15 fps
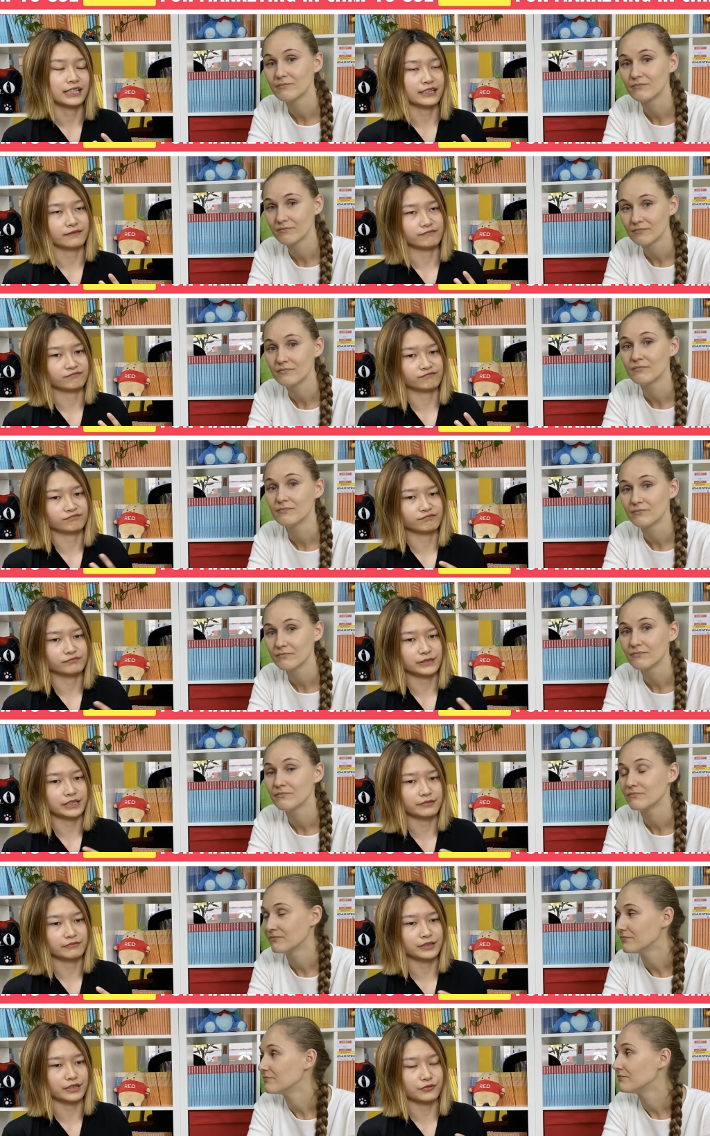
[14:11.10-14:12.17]
Speaker 1: in
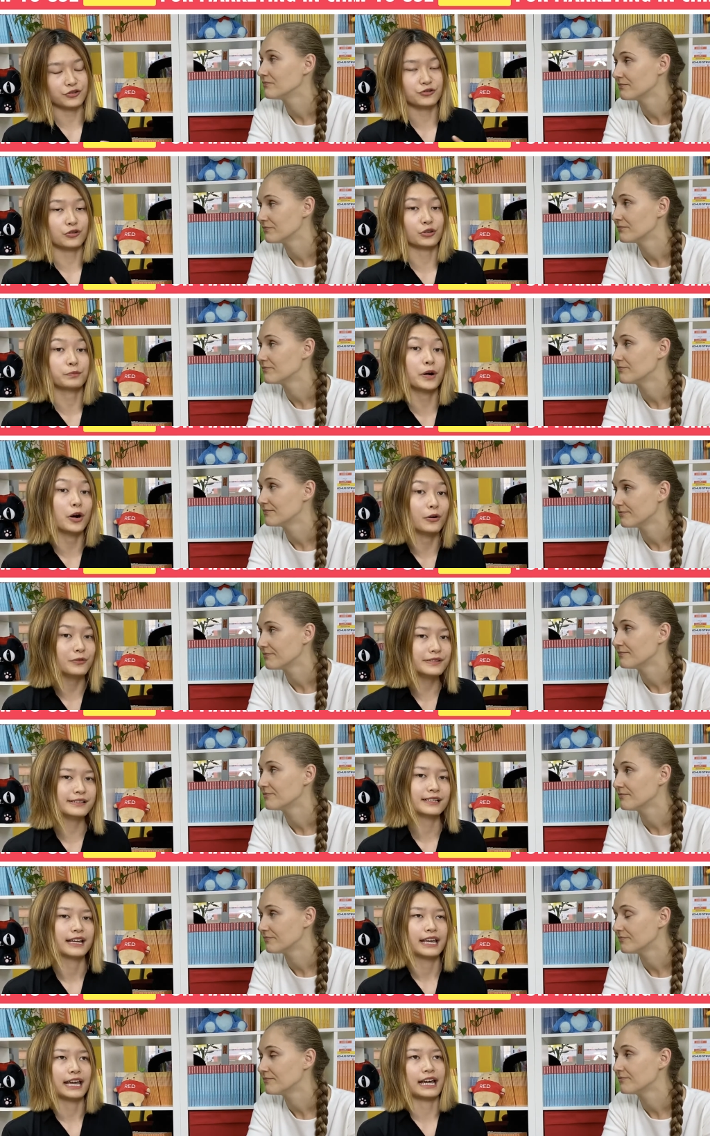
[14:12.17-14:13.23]
in, in short posts.
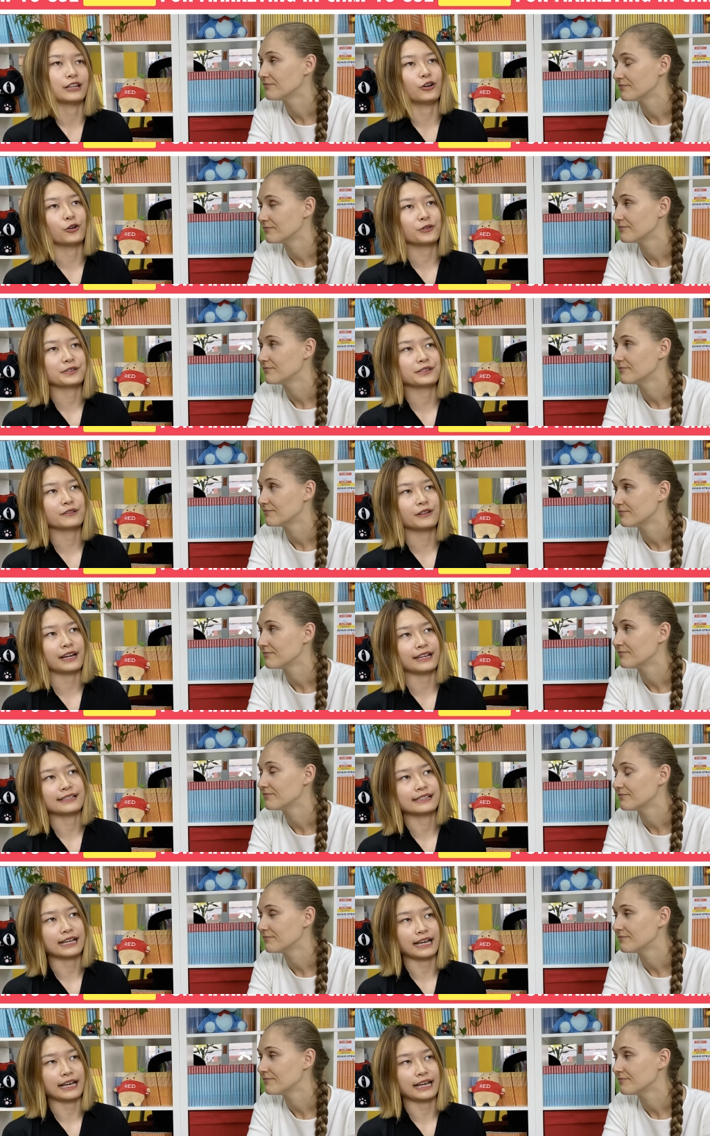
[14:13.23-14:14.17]
And also, as,